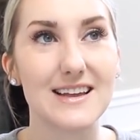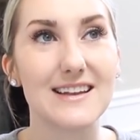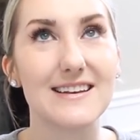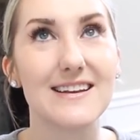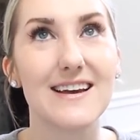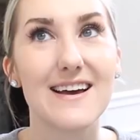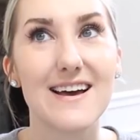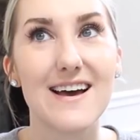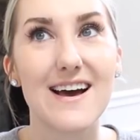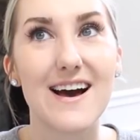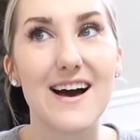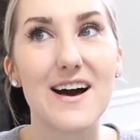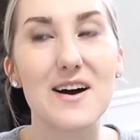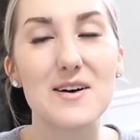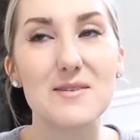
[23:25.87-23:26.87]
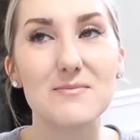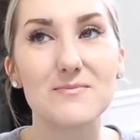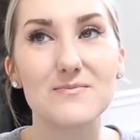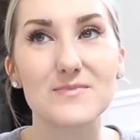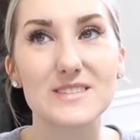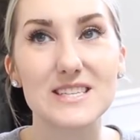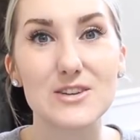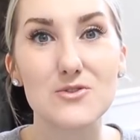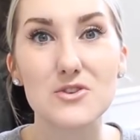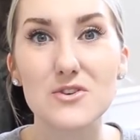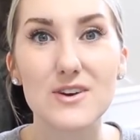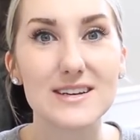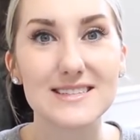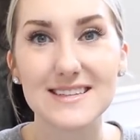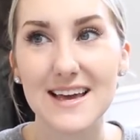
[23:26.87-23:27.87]
And I know that you
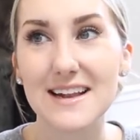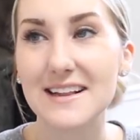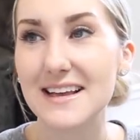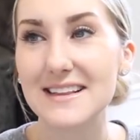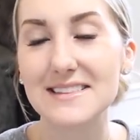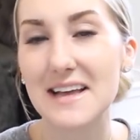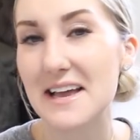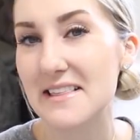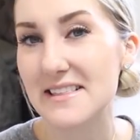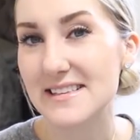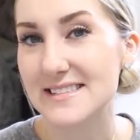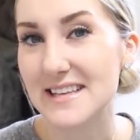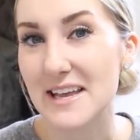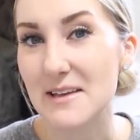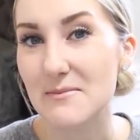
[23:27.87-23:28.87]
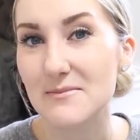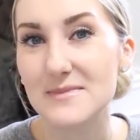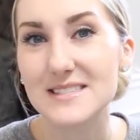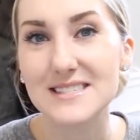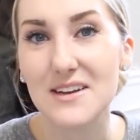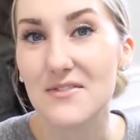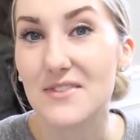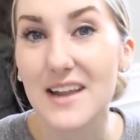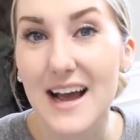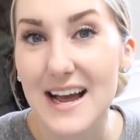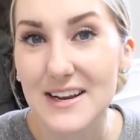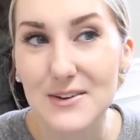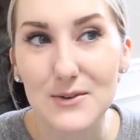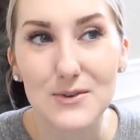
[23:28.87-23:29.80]
guys kind of like the same stuff that I do.